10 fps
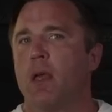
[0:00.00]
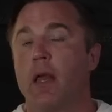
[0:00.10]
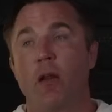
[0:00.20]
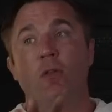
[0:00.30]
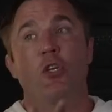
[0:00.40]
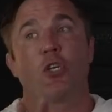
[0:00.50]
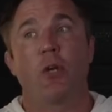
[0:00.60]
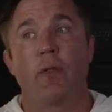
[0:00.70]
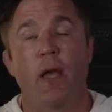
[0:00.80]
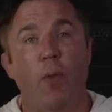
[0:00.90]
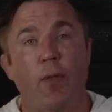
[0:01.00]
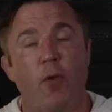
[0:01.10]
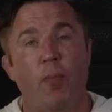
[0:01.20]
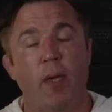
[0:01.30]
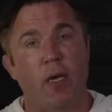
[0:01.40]
And I want to share that with
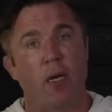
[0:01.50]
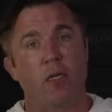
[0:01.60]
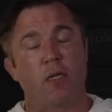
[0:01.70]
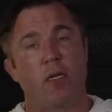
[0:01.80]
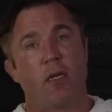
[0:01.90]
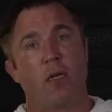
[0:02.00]
you because